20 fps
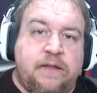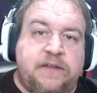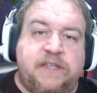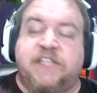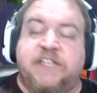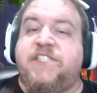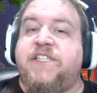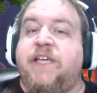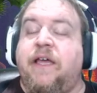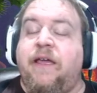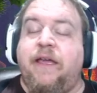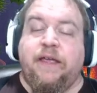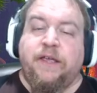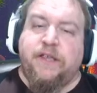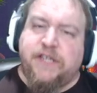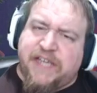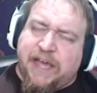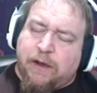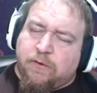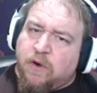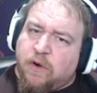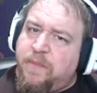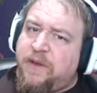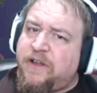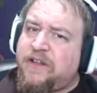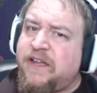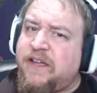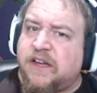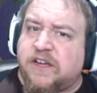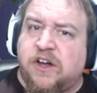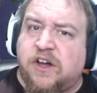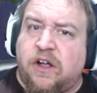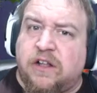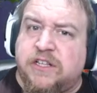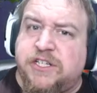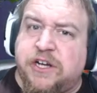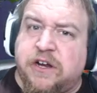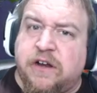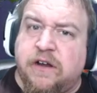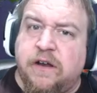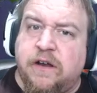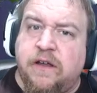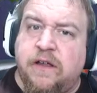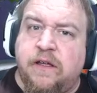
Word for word: You see how we're building a culture?